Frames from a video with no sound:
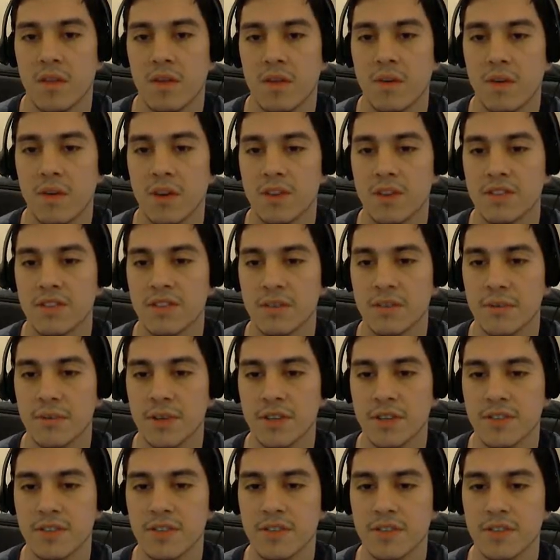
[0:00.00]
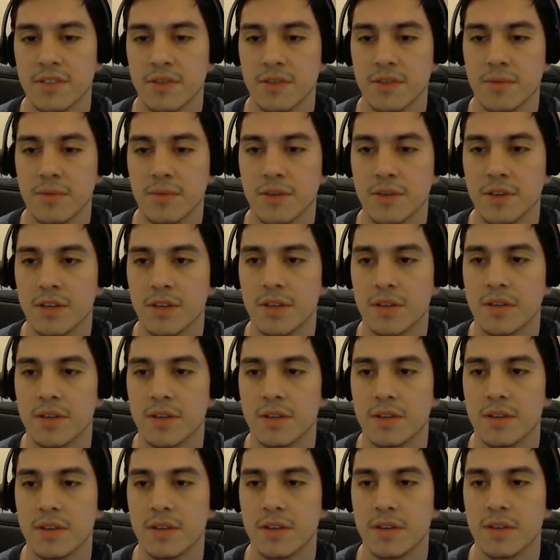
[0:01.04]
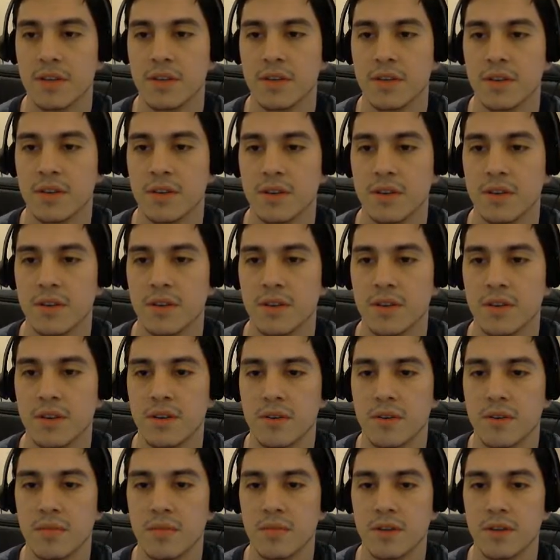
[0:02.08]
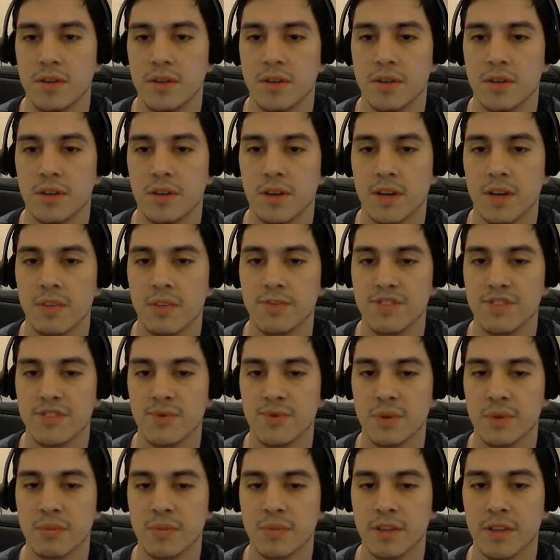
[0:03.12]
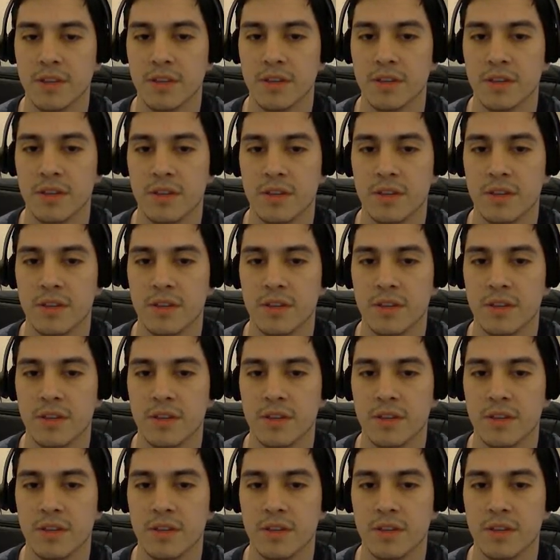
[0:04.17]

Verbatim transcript: Okay, it's a race. Oh boy. Oh boy. Okay, I have to swim then.